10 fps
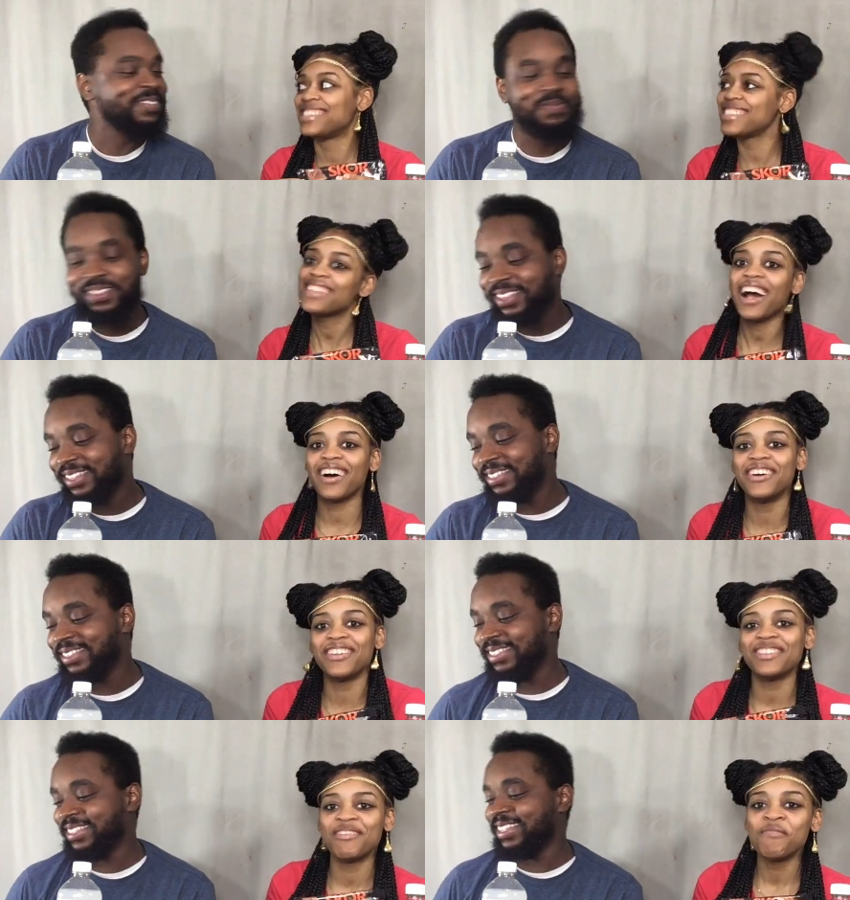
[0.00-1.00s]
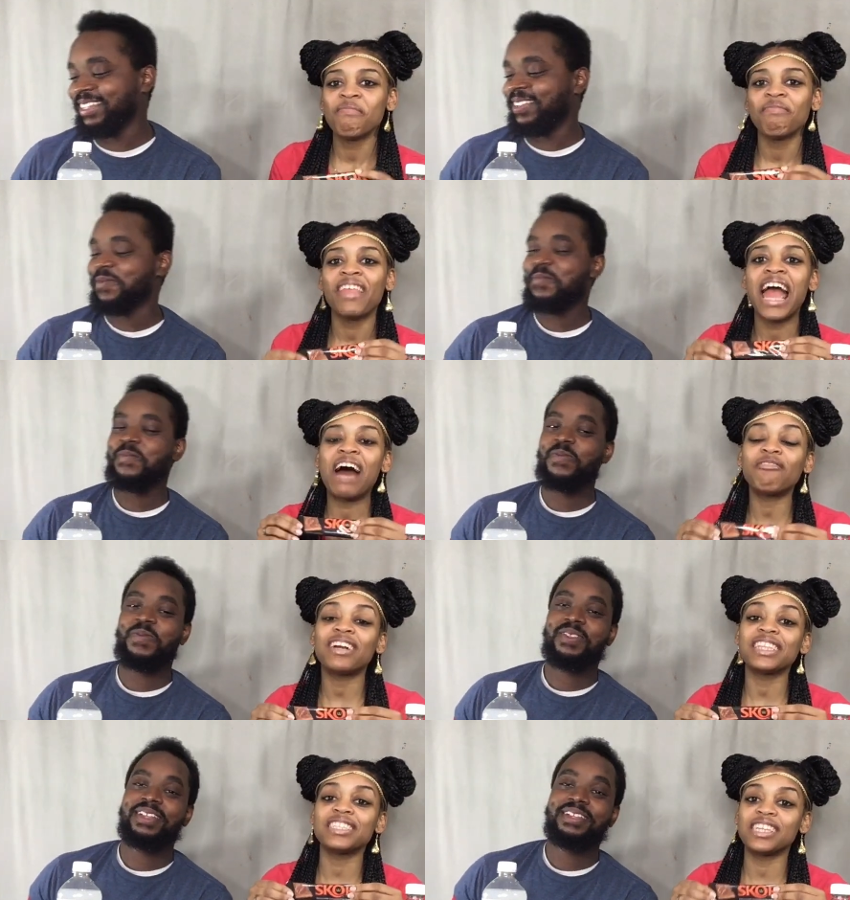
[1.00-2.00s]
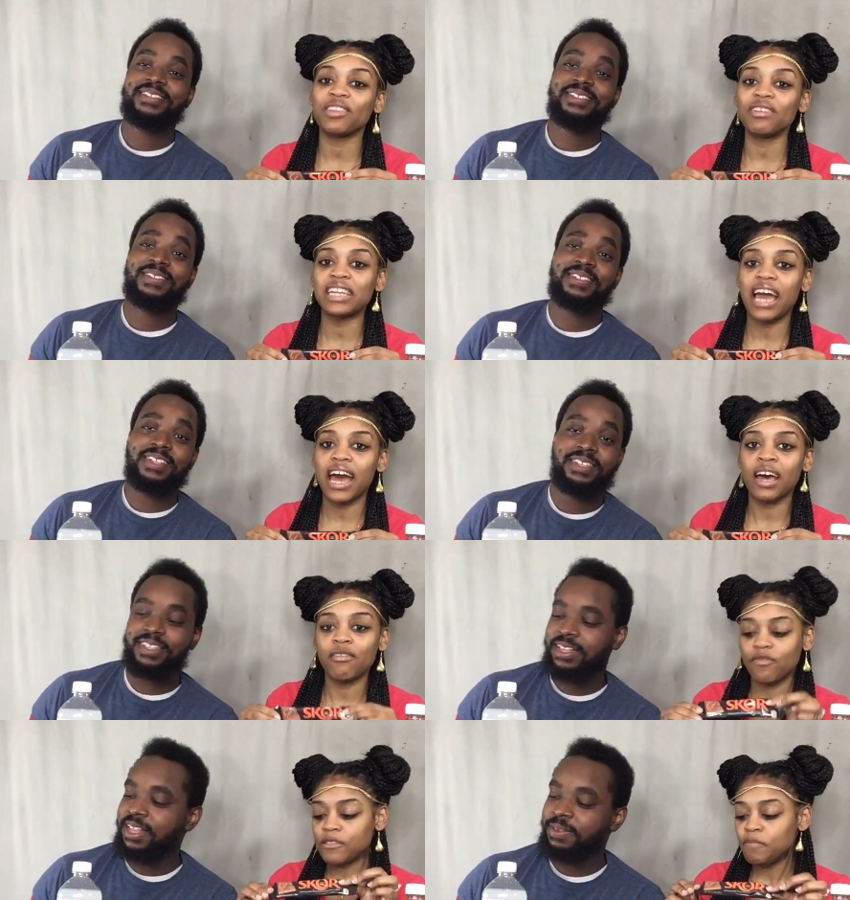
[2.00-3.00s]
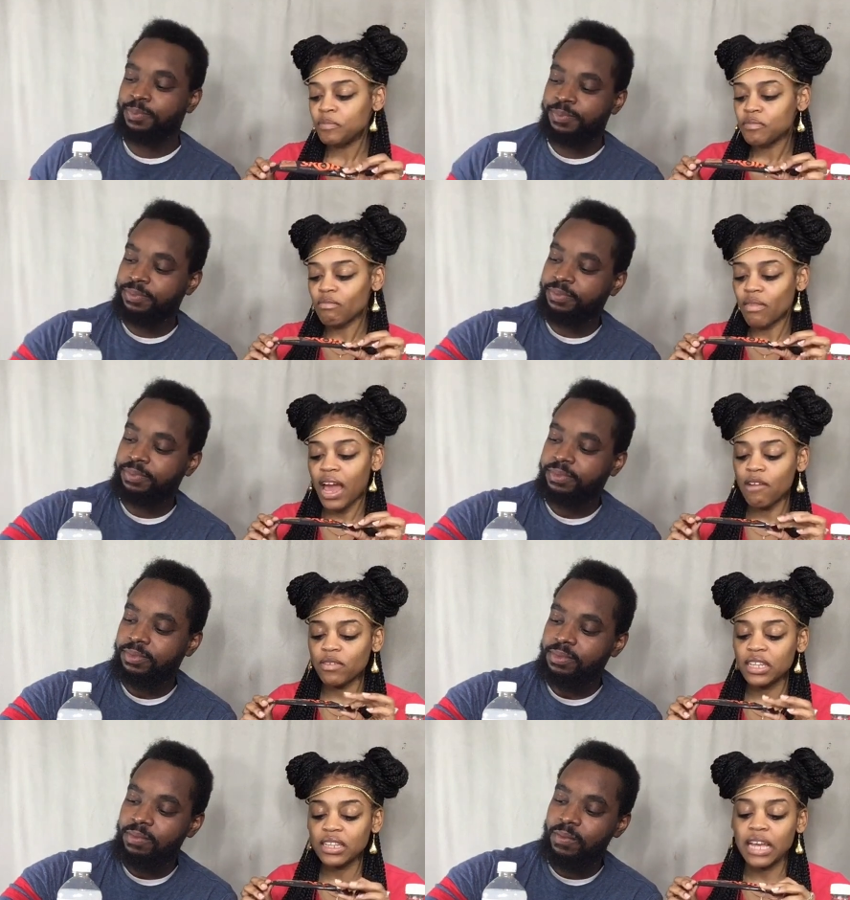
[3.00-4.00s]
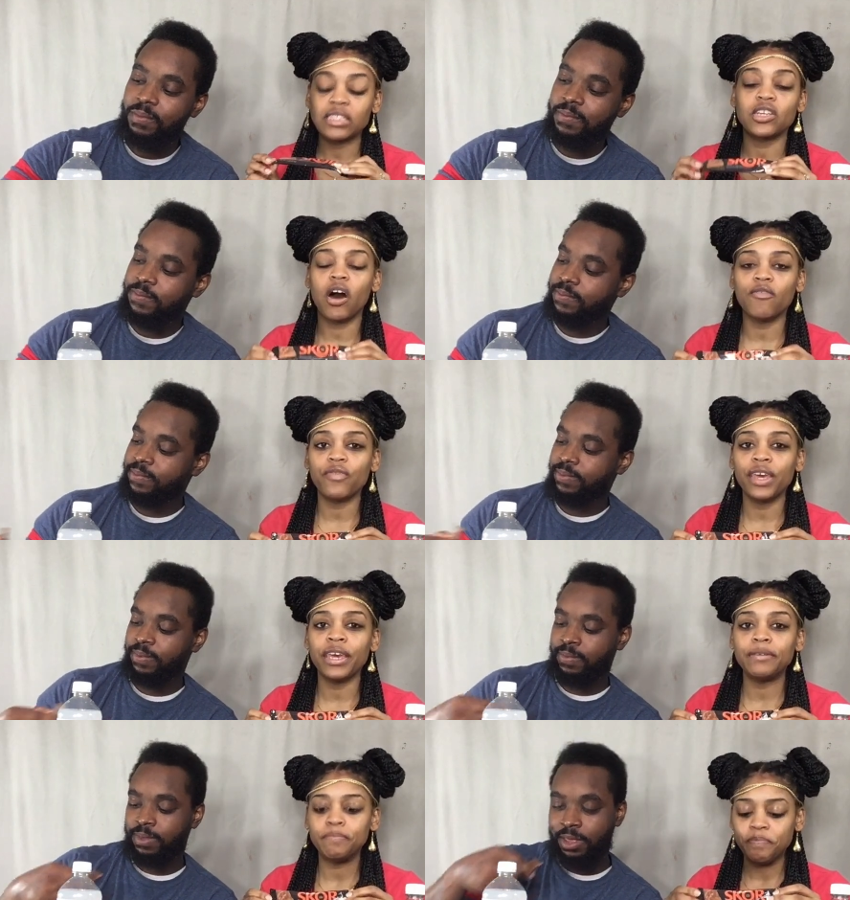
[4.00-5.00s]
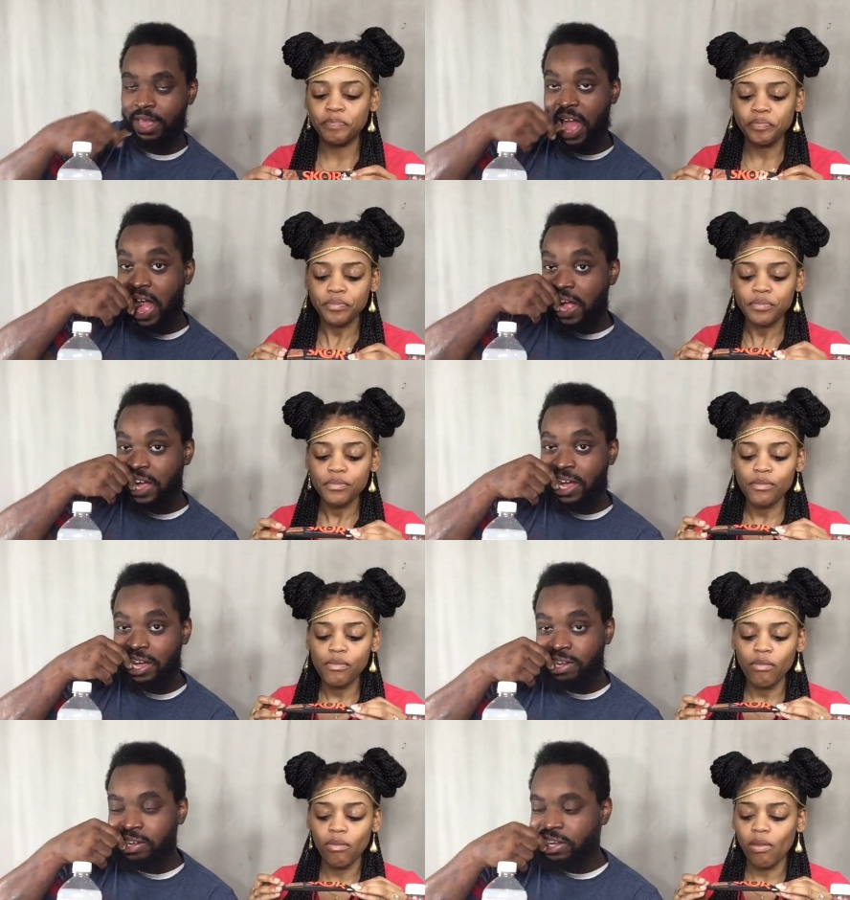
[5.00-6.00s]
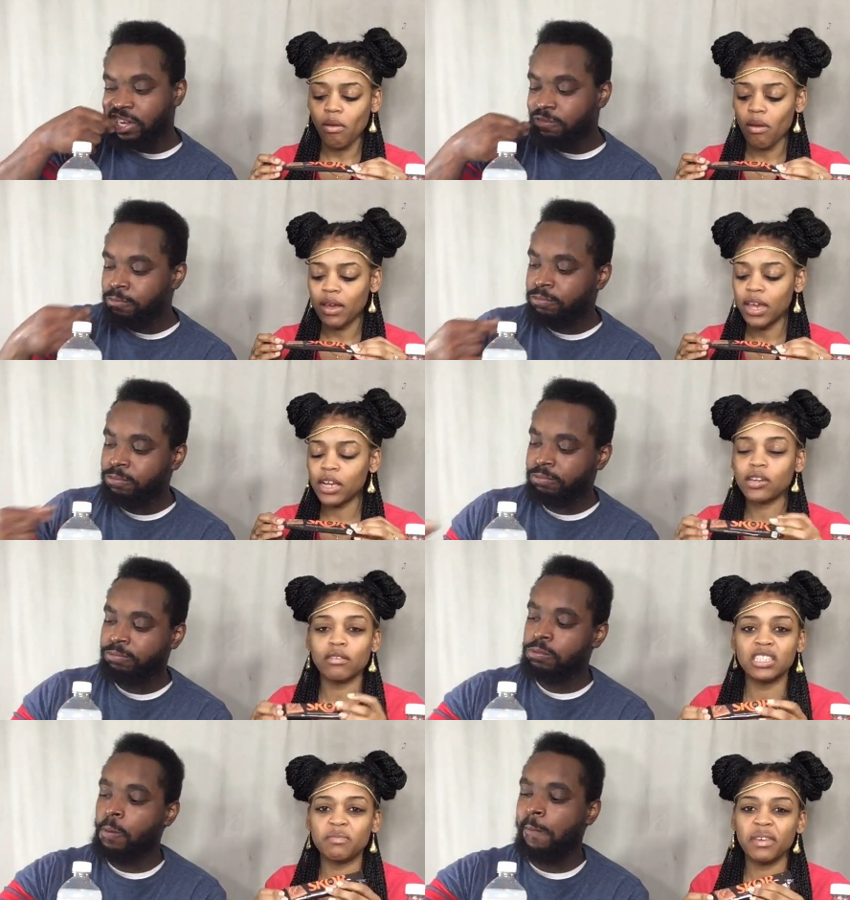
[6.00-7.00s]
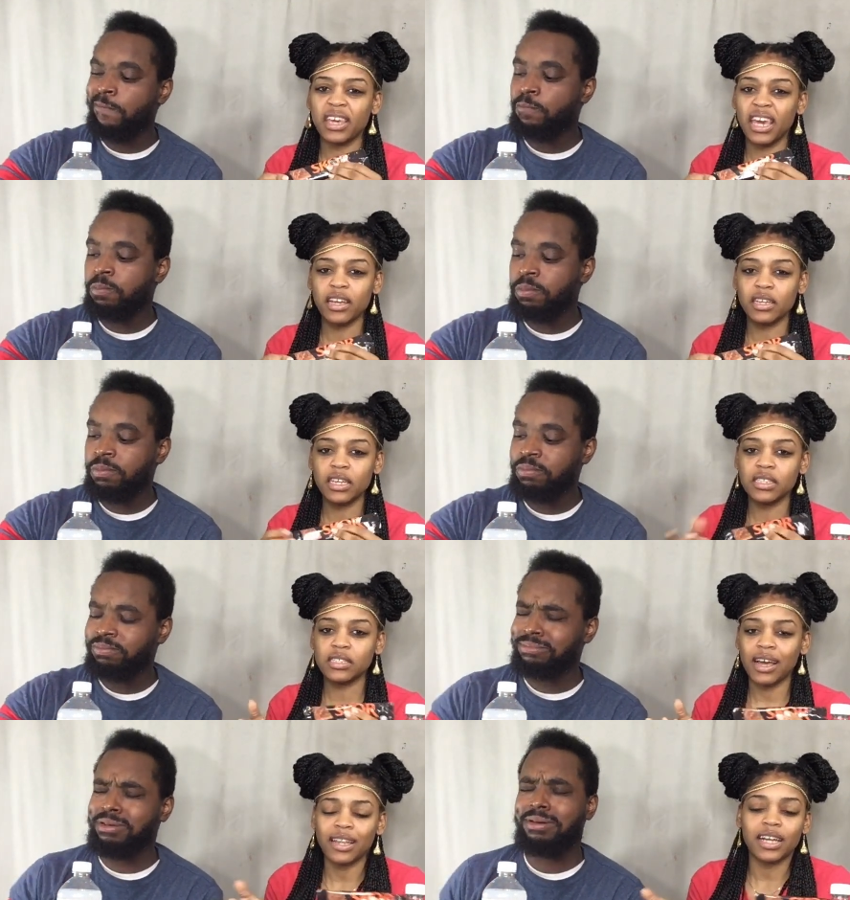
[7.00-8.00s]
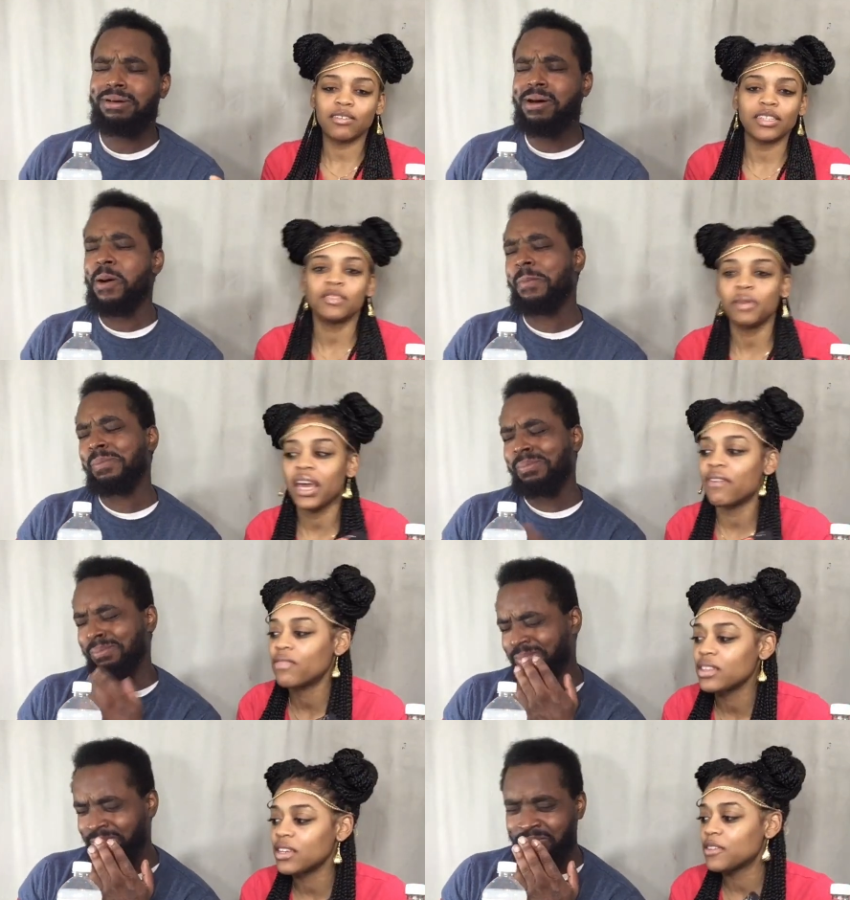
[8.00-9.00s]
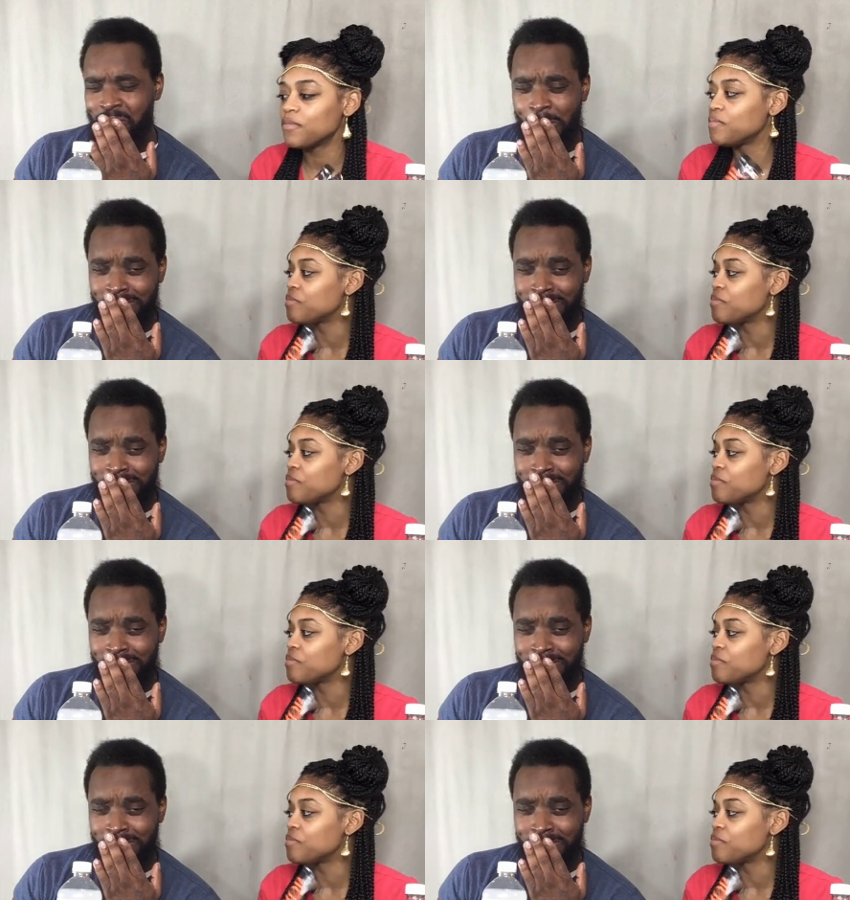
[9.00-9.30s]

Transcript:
Speaker 1: Since now. I would rate this a three and a half. I really like toffee and crispy candies. I like um, crispy everything.